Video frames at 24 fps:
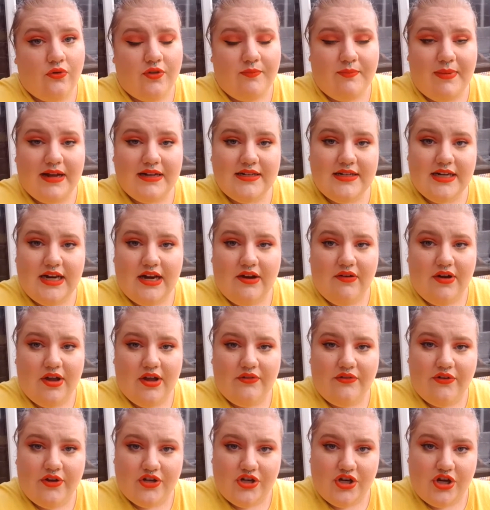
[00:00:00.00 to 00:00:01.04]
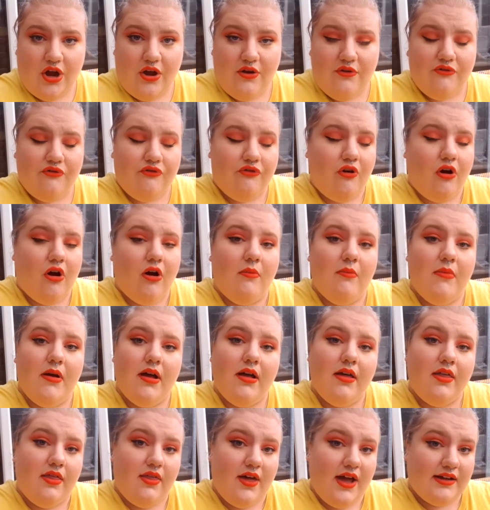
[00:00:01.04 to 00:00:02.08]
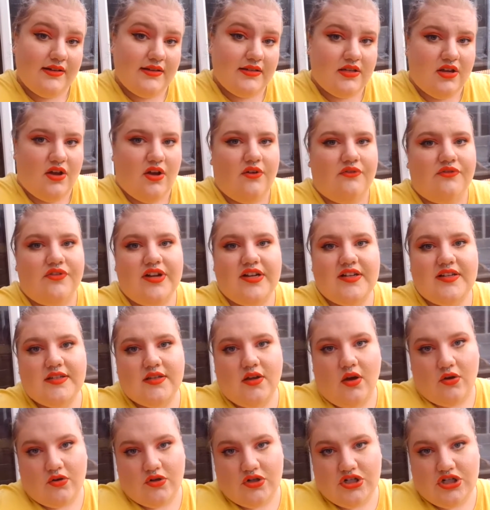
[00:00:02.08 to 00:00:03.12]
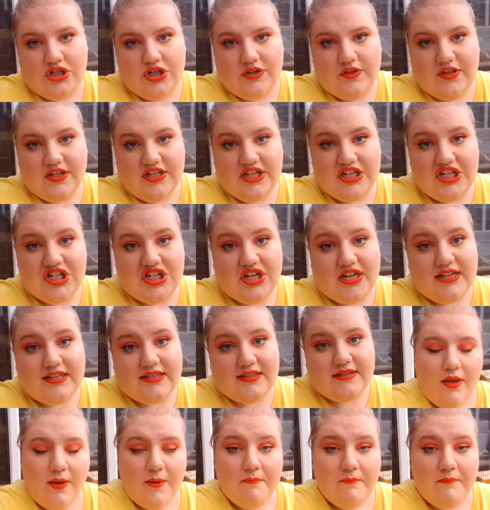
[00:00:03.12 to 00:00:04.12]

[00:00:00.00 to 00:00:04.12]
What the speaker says: the bacteria to go from that surface onto the dishes.